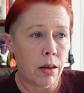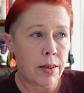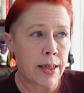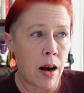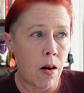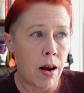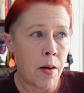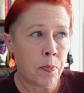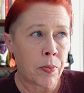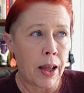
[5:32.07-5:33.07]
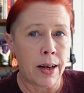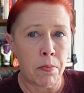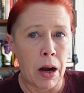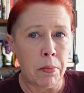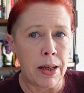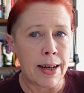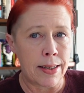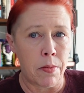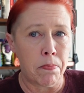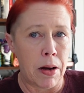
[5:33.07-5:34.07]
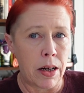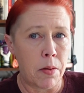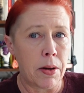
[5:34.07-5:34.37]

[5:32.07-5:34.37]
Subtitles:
Sarah, and it might be because of money,